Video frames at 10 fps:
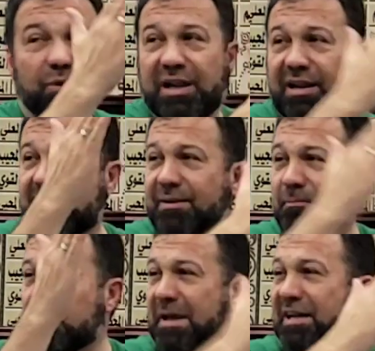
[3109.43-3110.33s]
will
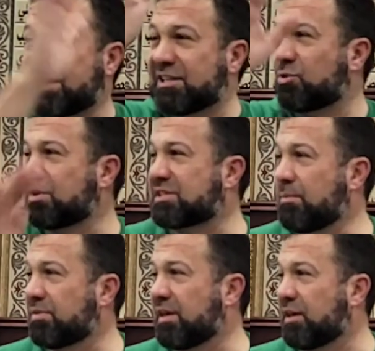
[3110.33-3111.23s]
attach it with
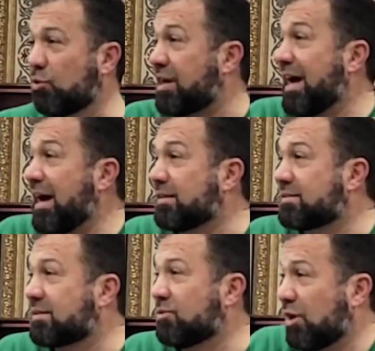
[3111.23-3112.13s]
something. You can't.
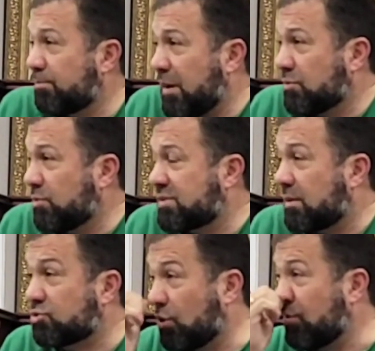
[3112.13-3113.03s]
You are bound with
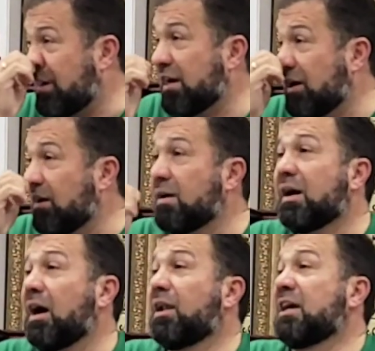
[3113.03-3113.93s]
something. So,
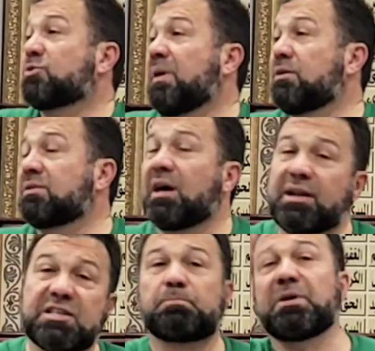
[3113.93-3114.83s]
Allah subhanahu wa
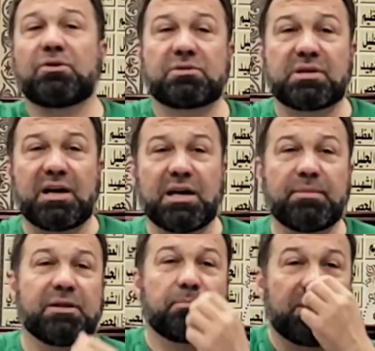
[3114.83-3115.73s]
ta'ala is beyond time
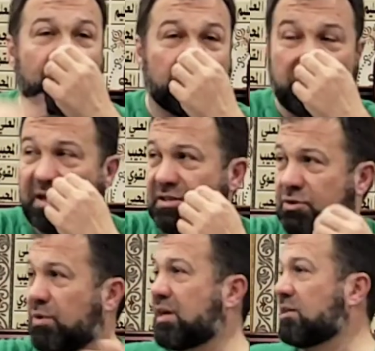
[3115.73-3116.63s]
and beyond the place.
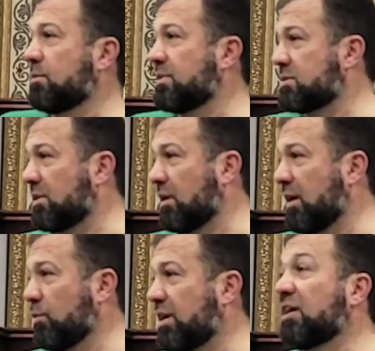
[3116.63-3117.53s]
So, we can't imagine
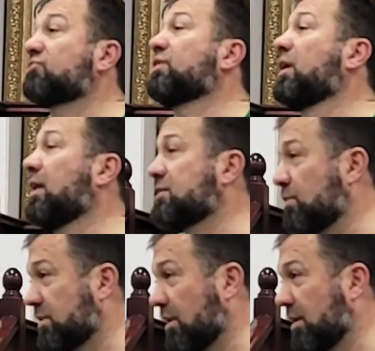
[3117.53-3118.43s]
Allah. We can't realize
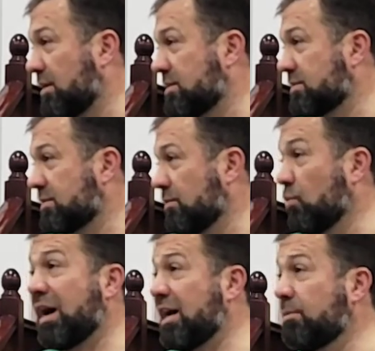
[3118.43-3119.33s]
what Allah is.
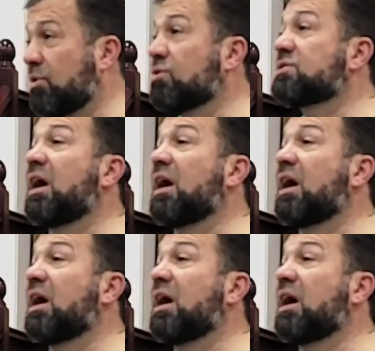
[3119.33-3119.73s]
Why? Because